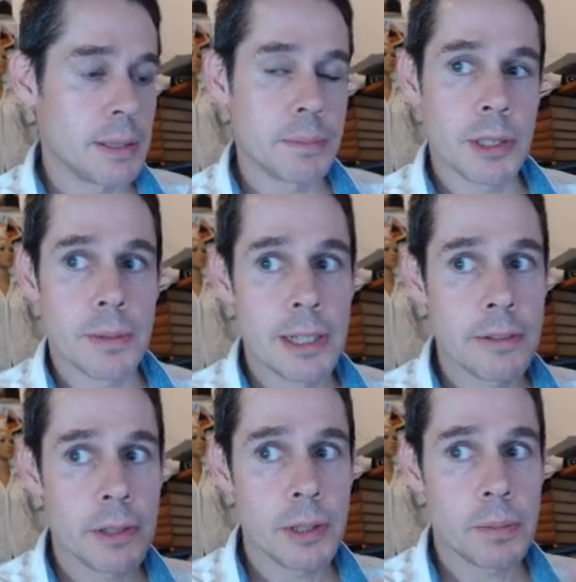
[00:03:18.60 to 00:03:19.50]
So we'll
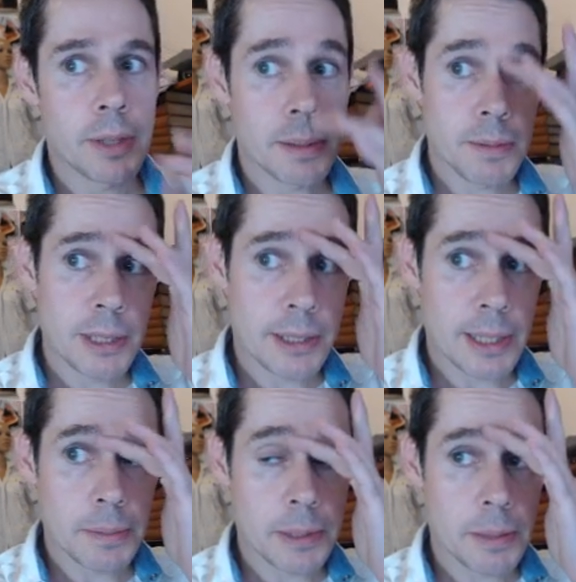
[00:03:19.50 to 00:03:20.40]
have to probably set
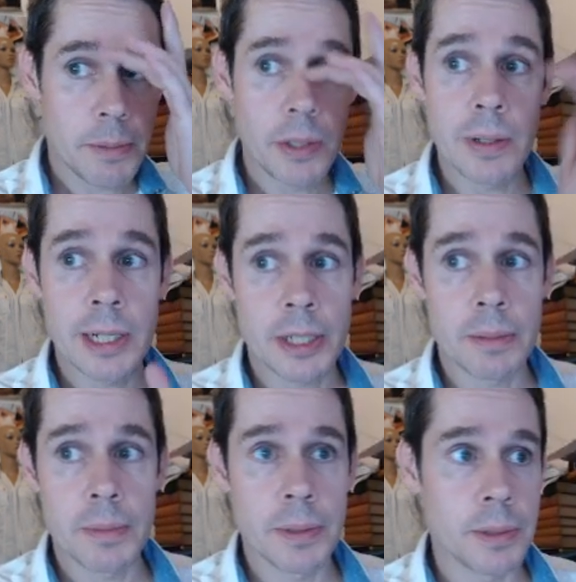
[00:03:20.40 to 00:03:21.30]
up some new
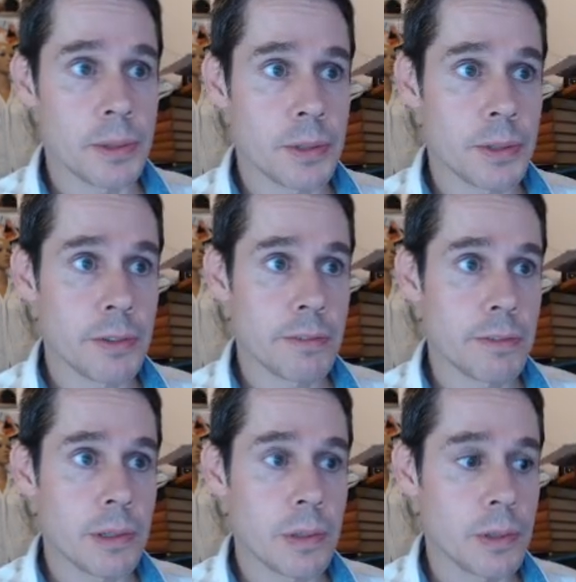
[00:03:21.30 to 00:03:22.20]
attributes
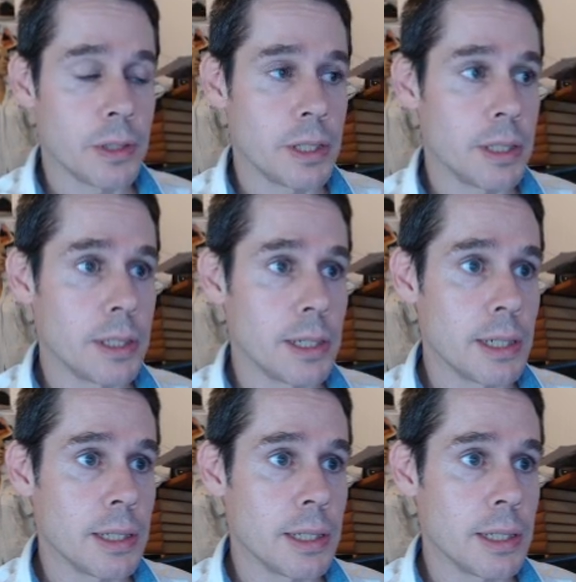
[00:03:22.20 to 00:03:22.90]
for the,